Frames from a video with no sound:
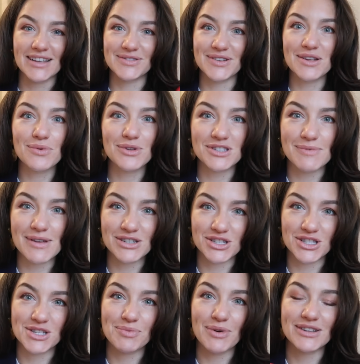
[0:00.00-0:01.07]
So I did want to
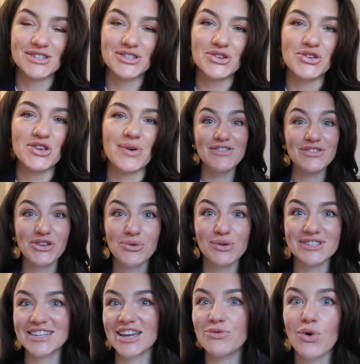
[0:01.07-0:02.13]
mention this brand to you. If you do
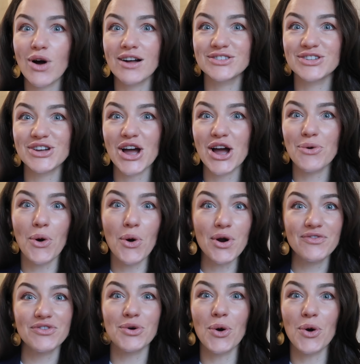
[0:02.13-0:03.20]
want to give Wild a go, or
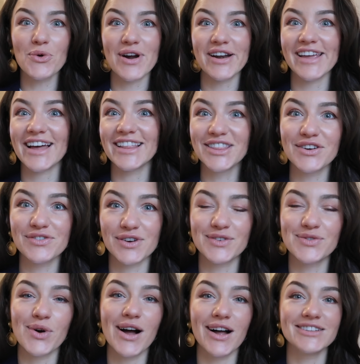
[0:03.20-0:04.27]
if you're already a lover
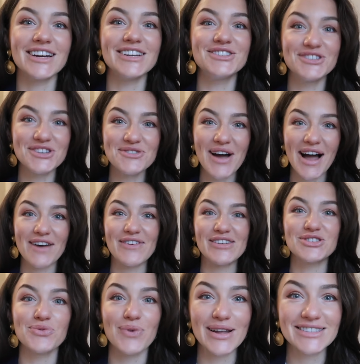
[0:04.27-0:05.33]
of Wild, I do have a
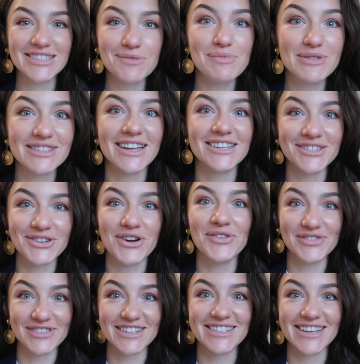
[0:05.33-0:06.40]
20%
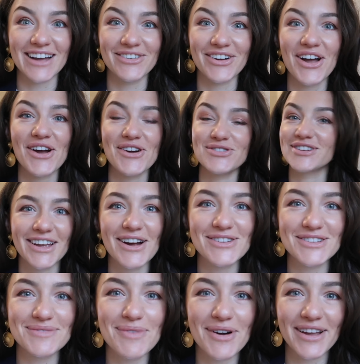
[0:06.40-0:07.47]
off discount code. The
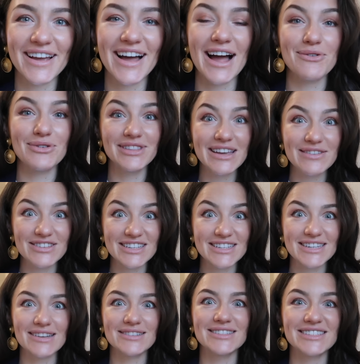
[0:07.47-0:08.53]
code is Monica. I will leave the
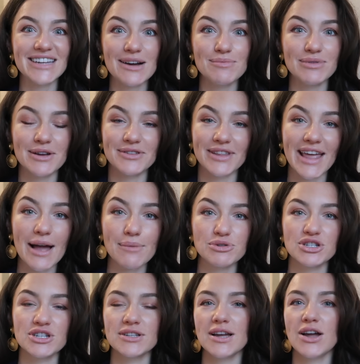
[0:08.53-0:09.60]
details down below in the
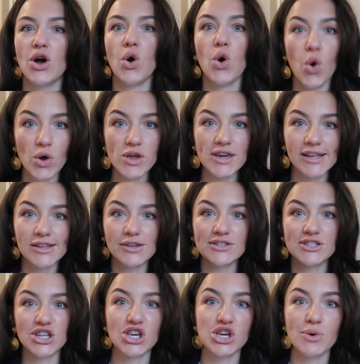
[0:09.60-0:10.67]
caption, or you can
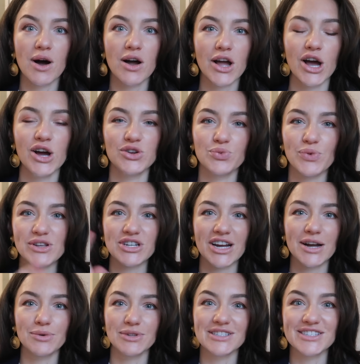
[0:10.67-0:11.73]
use the QR code, which
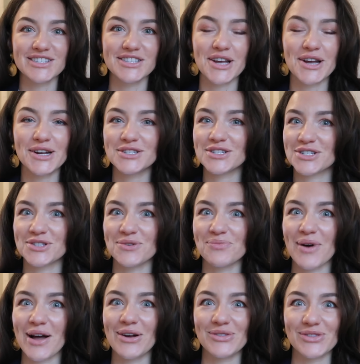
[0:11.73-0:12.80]
I will insert
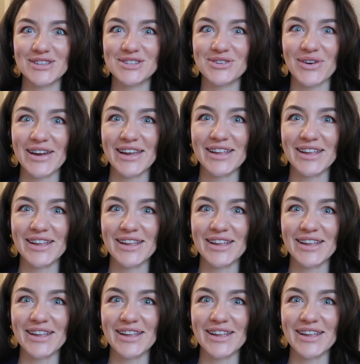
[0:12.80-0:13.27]
somewhere on the screen.